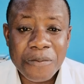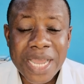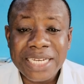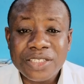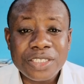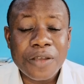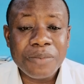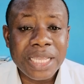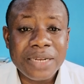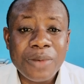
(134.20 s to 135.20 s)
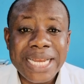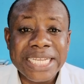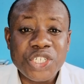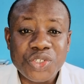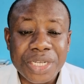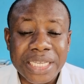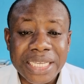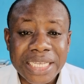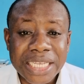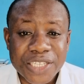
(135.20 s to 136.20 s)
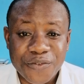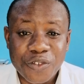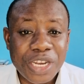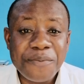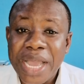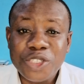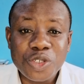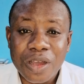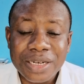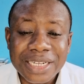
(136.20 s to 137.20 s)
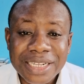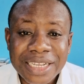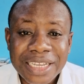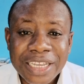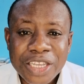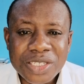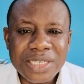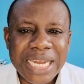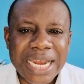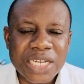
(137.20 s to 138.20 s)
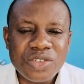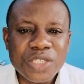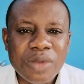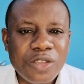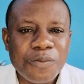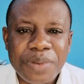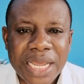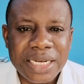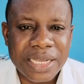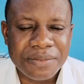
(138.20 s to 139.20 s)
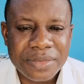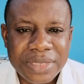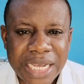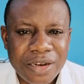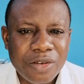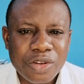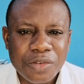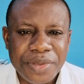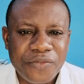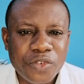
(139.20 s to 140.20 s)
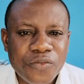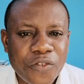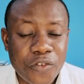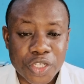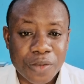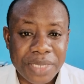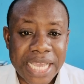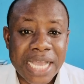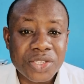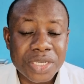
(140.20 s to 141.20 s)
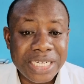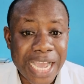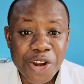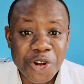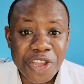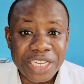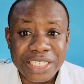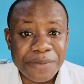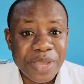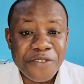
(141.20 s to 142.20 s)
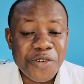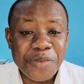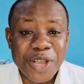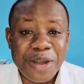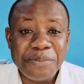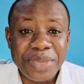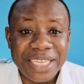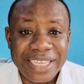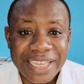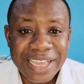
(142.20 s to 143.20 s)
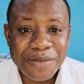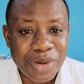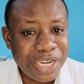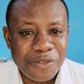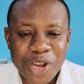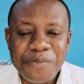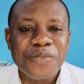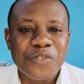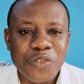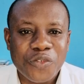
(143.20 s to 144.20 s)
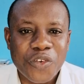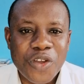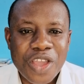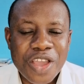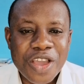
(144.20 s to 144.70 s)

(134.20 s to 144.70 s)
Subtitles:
when a tree is fully matured? You see, there are trees when you plant them, they are not going to be fruitful for some years. They are growing. They may even become big, but they will not be fruitful.